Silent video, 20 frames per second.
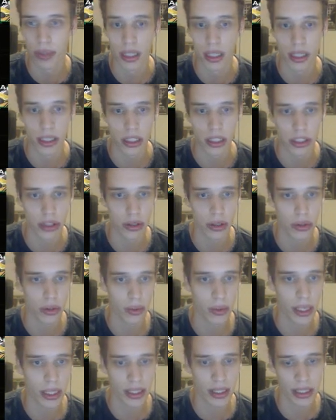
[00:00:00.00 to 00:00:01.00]
there's a good
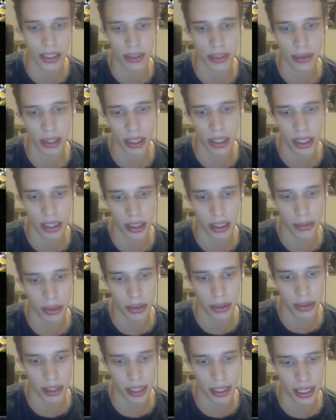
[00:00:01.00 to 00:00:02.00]
way to see when you need to
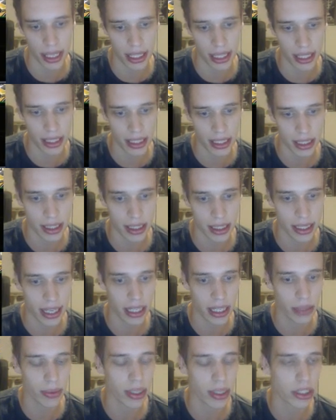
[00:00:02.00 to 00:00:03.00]
build the gates.
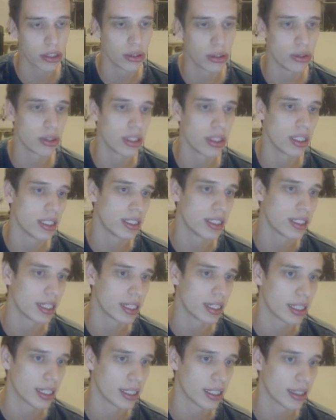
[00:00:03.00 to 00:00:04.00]
Gateways usually
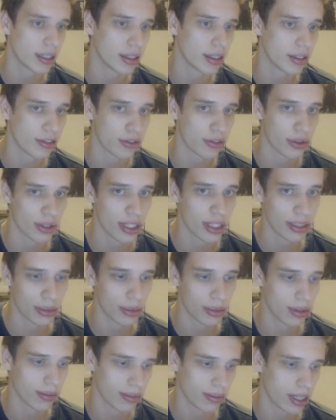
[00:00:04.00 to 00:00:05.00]
take 40,
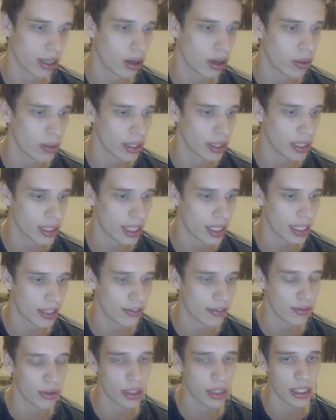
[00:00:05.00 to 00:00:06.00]
well, they always take
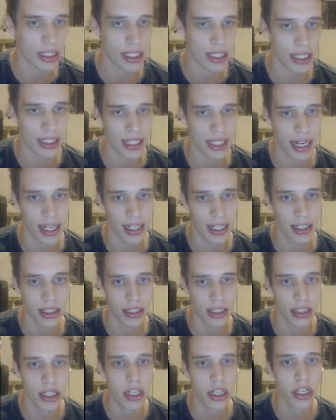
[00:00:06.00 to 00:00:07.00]
46
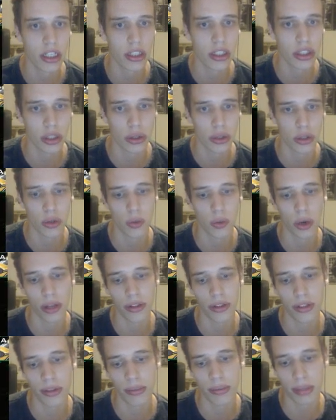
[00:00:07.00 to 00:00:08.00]
seconds. So you
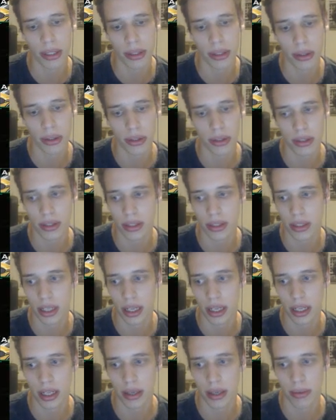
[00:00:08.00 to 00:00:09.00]
want to build
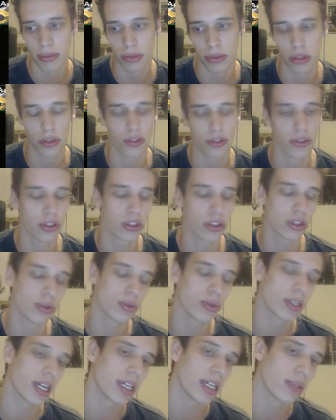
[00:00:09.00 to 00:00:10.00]
your first 2
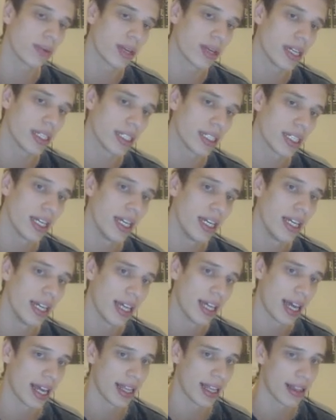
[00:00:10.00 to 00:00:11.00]
gateways
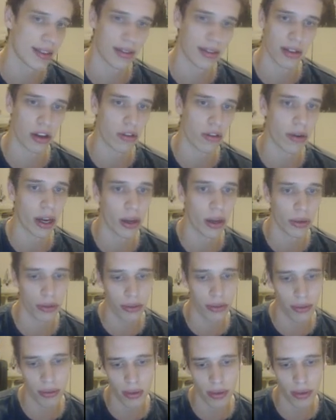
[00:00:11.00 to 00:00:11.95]
at around